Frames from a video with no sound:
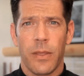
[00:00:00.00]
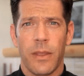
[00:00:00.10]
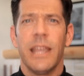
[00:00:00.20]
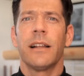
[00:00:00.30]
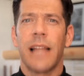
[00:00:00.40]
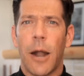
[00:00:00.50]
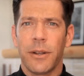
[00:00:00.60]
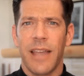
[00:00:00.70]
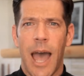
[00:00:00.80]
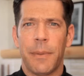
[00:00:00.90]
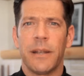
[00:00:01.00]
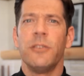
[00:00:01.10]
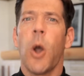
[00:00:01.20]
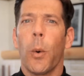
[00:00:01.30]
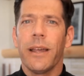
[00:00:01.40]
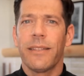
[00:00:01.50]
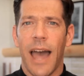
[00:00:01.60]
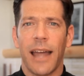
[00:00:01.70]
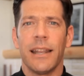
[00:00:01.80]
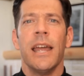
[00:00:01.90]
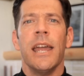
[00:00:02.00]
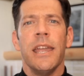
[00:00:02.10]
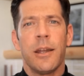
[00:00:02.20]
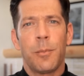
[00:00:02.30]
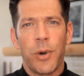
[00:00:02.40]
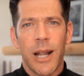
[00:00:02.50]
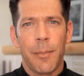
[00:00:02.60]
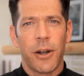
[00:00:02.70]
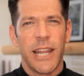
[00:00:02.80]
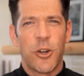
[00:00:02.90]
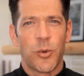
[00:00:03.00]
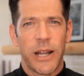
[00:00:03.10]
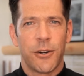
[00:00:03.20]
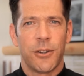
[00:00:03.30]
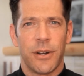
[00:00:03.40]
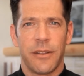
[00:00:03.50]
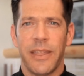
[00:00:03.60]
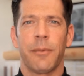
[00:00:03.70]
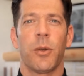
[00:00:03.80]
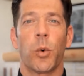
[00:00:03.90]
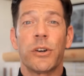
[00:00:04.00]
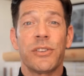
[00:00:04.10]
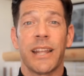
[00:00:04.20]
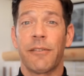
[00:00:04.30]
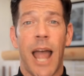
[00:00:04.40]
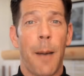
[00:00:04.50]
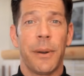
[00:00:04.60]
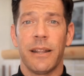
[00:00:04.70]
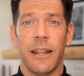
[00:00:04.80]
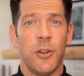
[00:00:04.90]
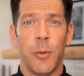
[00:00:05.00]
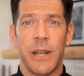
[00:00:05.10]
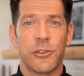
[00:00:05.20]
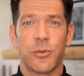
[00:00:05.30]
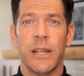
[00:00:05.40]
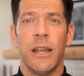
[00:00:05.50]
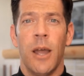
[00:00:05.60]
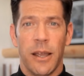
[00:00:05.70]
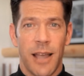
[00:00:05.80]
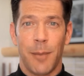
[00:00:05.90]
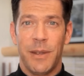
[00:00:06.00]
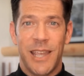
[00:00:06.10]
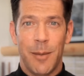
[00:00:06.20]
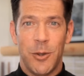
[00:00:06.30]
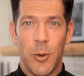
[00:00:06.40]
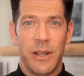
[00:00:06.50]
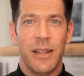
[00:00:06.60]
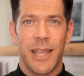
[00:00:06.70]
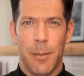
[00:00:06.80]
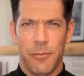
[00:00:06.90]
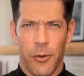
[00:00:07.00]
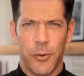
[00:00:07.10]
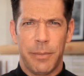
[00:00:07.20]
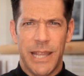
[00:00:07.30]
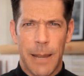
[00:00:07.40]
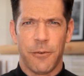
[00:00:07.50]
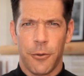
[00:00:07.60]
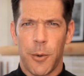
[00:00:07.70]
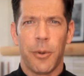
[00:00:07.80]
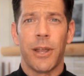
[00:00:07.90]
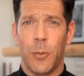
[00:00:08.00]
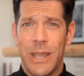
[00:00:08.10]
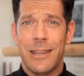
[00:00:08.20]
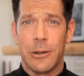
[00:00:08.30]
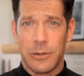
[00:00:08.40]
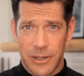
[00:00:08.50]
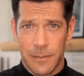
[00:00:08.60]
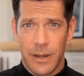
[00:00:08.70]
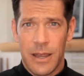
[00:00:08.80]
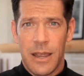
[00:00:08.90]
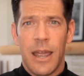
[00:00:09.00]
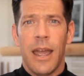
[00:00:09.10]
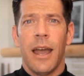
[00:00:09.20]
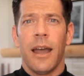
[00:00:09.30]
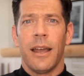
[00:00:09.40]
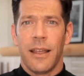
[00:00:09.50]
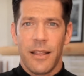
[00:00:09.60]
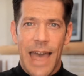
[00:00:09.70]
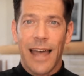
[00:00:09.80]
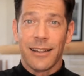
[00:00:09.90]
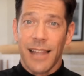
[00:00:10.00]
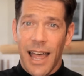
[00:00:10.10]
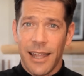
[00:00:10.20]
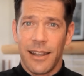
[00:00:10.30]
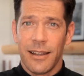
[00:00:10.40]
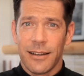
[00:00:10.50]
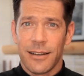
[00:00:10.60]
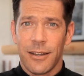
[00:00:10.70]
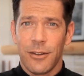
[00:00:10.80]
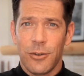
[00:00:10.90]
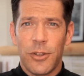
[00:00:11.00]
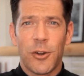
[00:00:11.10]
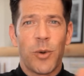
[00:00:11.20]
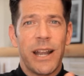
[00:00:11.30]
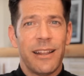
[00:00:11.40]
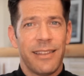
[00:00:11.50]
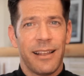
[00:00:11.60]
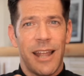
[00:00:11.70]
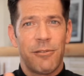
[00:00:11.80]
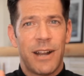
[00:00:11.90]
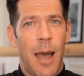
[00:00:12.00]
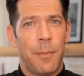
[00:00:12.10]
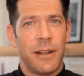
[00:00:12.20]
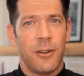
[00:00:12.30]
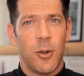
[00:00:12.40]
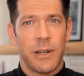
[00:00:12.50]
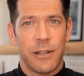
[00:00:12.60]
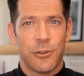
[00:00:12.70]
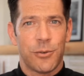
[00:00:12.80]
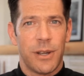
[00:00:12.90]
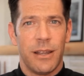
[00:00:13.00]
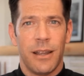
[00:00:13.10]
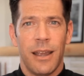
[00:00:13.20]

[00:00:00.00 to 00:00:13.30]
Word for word: He allowed it to happen knowing that He could bring about a greater good. Think of the worst thing that ever happened in human history. God became human, became vulnerable, and we killed Him. That led to the greatest thing that ever happened in human history.